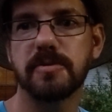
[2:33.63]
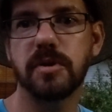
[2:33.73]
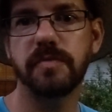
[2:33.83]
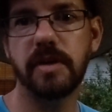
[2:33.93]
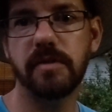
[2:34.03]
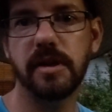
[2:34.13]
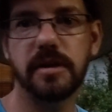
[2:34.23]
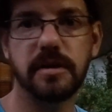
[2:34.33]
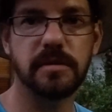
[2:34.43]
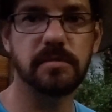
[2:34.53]
So if you have a lot
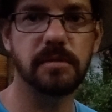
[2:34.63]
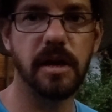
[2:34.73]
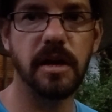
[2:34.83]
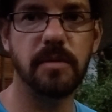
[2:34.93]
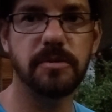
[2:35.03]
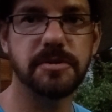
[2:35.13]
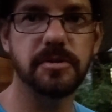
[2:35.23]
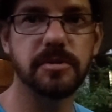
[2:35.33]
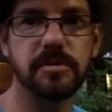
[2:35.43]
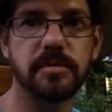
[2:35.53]
of animals
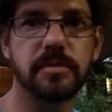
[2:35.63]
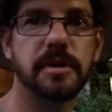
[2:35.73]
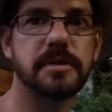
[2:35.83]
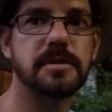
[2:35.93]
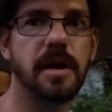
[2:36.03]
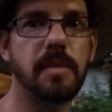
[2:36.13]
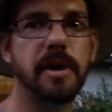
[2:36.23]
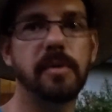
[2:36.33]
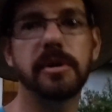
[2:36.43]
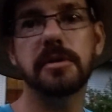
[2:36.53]
to do, that's not a
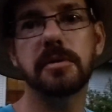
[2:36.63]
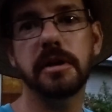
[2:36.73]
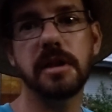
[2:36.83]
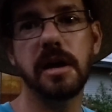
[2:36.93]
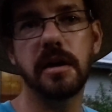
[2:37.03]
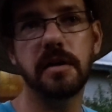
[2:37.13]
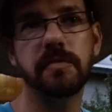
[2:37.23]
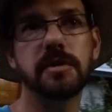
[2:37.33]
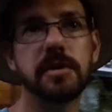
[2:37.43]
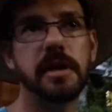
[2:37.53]
bad way to do it like that.
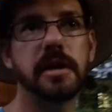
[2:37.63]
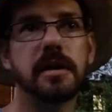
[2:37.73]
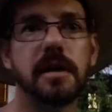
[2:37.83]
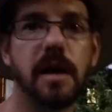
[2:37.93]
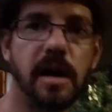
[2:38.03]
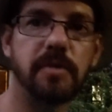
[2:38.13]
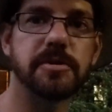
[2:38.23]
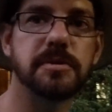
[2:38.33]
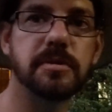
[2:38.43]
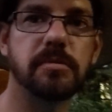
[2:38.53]
If you're doing like I
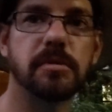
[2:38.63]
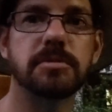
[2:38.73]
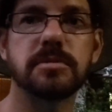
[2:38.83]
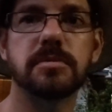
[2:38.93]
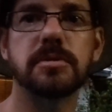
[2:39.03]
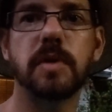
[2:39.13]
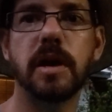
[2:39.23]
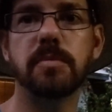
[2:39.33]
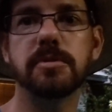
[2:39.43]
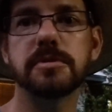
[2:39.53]
was doing, where I'm just doing 2
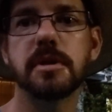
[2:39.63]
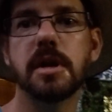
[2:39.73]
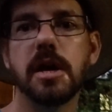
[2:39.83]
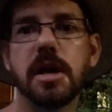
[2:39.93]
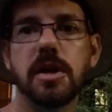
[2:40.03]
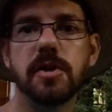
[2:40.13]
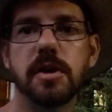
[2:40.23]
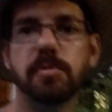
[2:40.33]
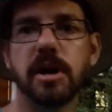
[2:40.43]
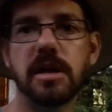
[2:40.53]
animals, you
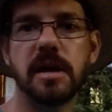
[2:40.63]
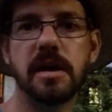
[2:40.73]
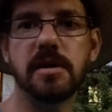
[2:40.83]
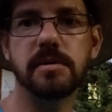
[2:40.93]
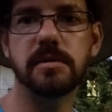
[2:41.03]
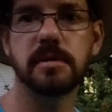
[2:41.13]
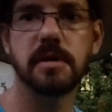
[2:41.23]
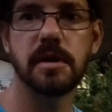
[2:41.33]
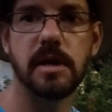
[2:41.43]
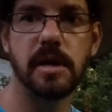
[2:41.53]
can break it down.
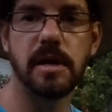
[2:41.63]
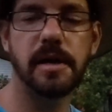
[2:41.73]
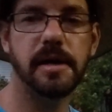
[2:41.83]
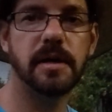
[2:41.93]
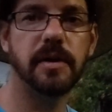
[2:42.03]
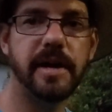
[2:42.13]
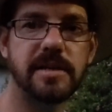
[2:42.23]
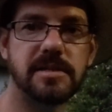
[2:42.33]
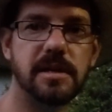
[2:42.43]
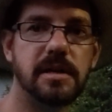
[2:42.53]
Like
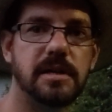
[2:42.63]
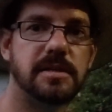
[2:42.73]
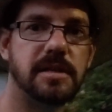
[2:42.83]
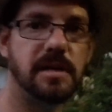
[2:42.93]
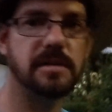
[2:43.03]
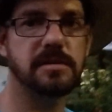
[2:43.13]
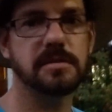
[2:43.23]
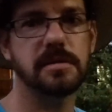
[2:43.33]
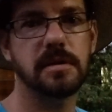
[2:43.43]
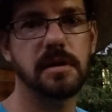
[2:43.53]
I said, it
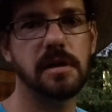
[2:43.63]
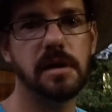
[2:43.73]
takes